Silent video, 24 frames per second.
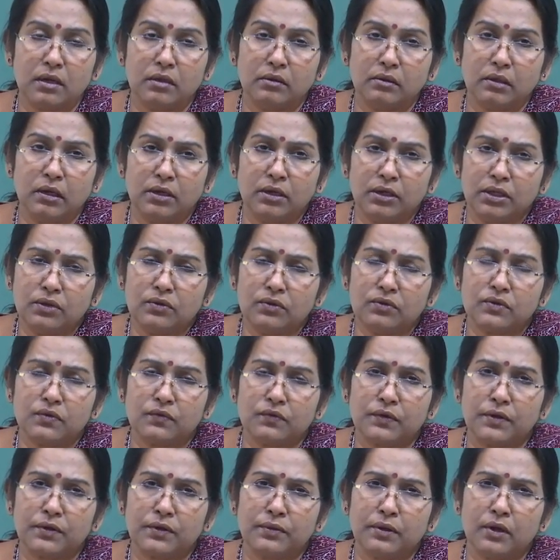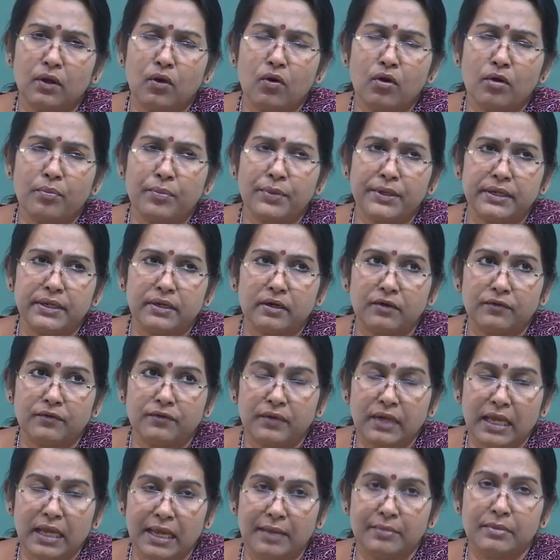continues over a long period of
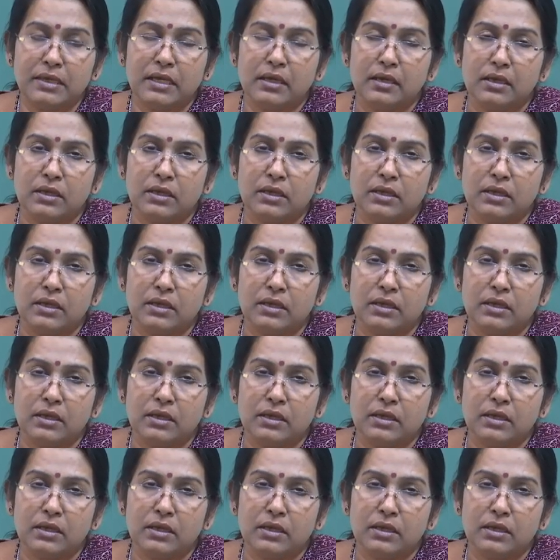time.